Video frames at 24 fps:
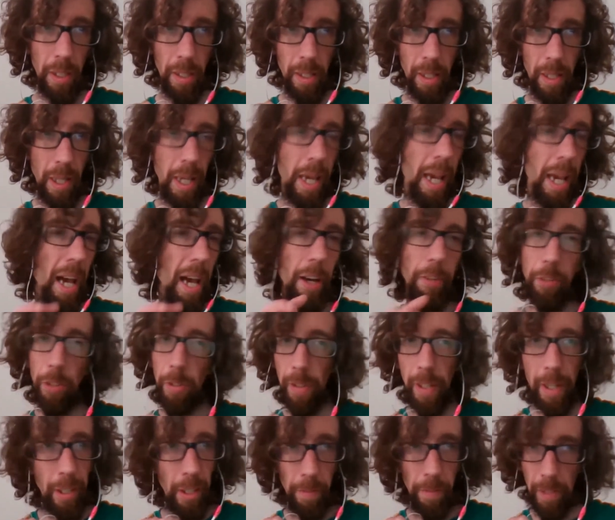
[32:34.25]
Have your
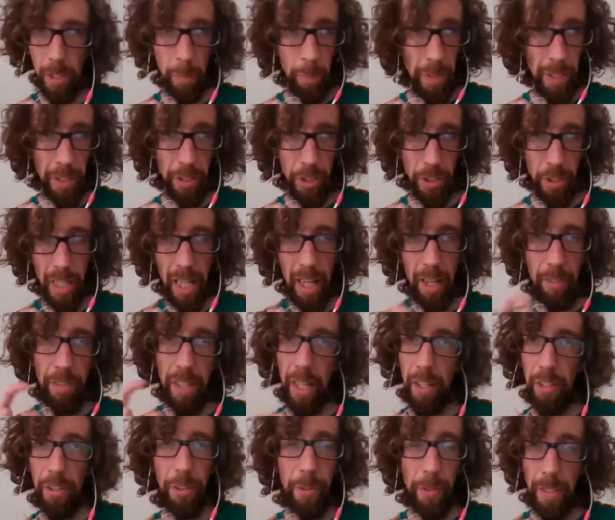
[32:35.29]
elevator pitch. Have
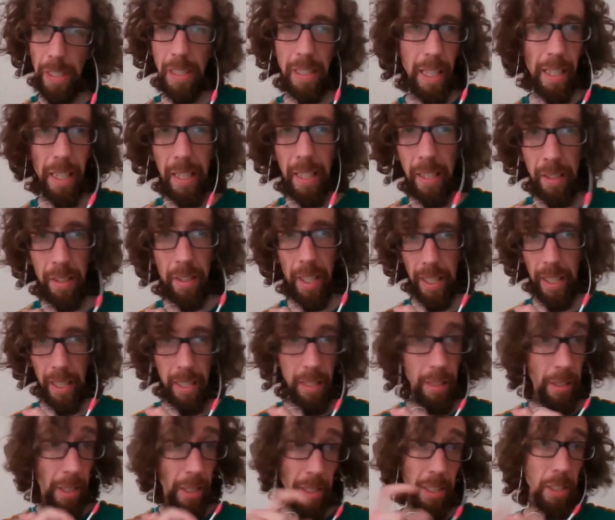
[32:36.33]
that 30-second, like,
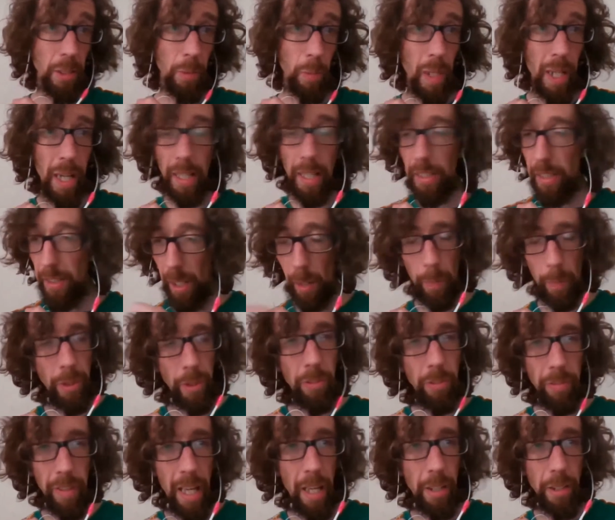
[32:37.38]
this is why. Start with your
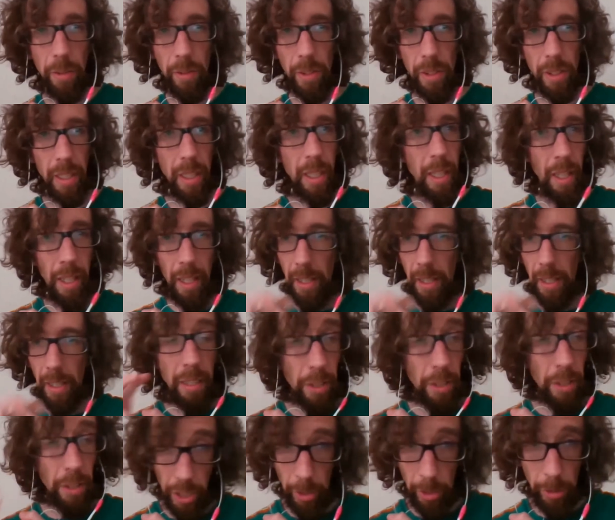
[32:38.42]
values.
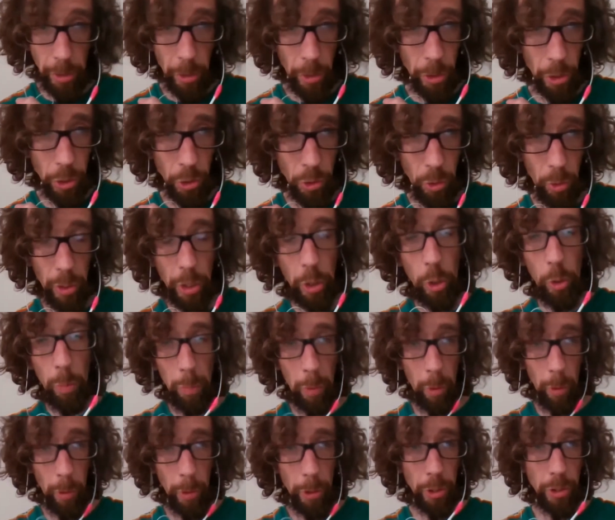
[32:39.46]
Share your story, your
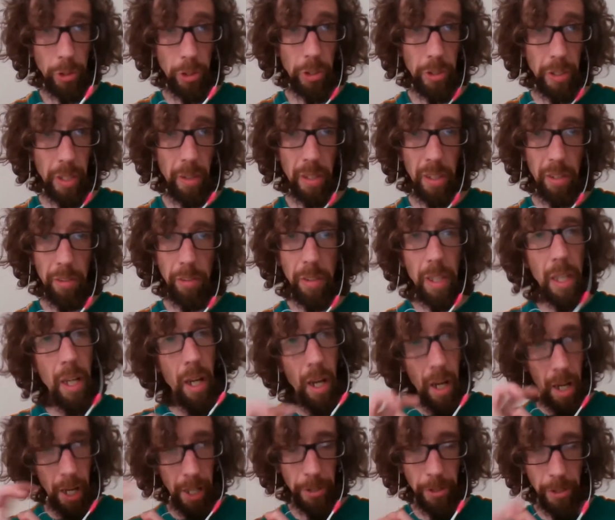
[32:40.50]
personal narrative.
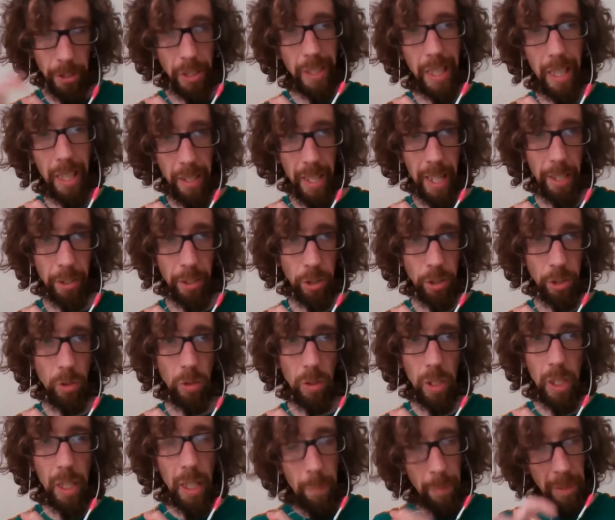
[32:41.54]
Understand that
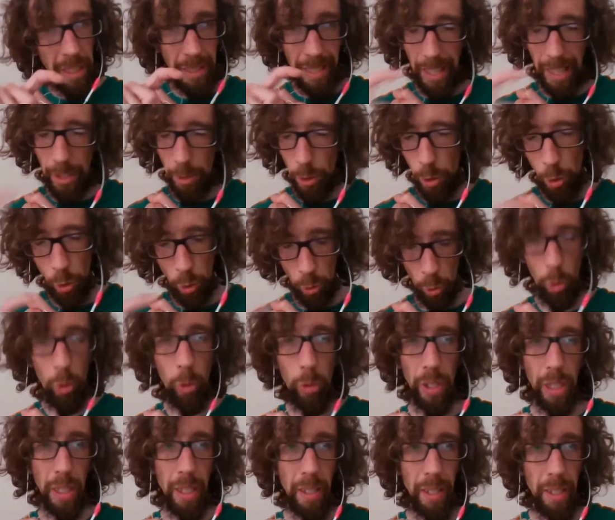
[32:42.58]
too, because that
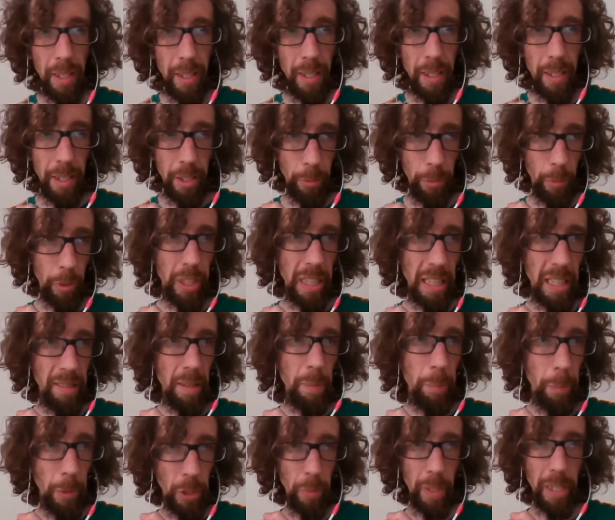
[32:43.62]
story is really going to be
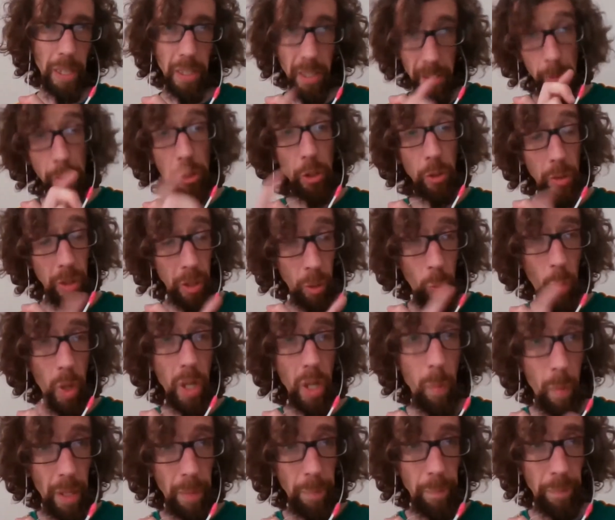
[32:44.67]
persuasive when you're in the
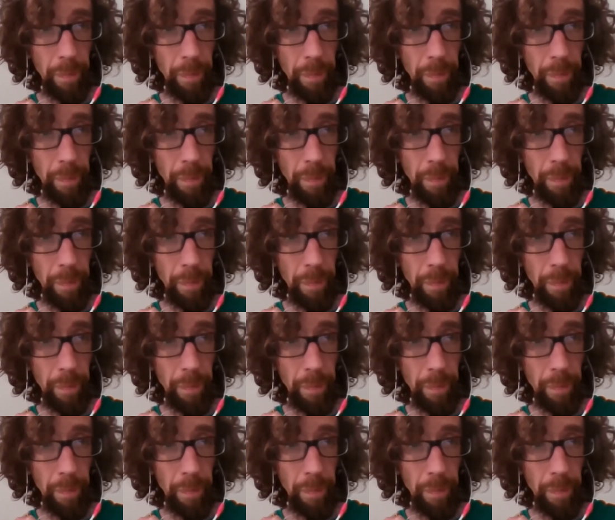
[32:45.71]
one-on-one.